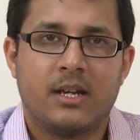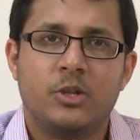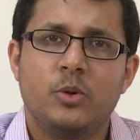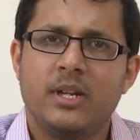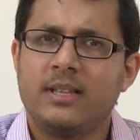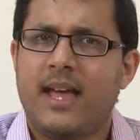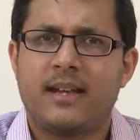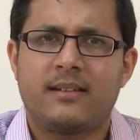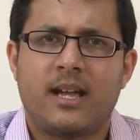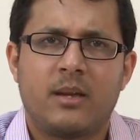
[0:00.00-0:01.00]
During
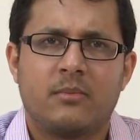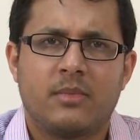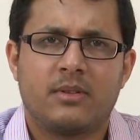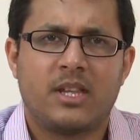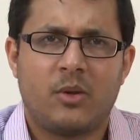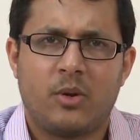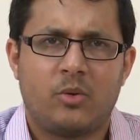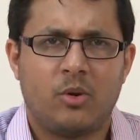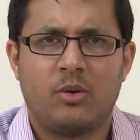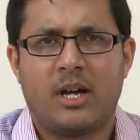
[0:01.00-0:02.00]
that time, there were
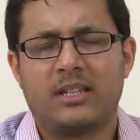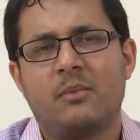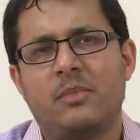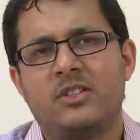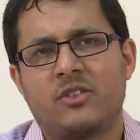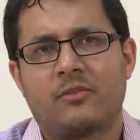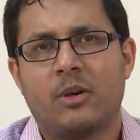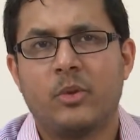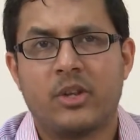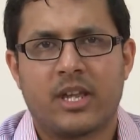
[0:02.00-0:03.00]
no other means of
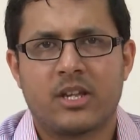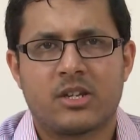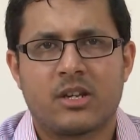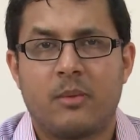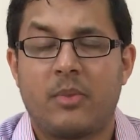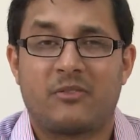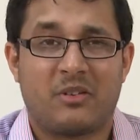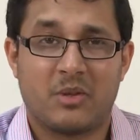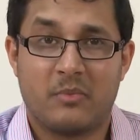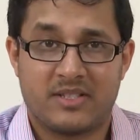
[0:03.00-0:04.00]
communication apart
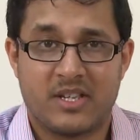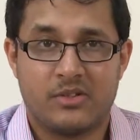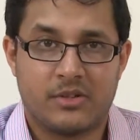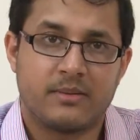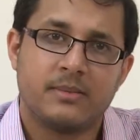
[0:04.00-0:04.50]
from the messenger.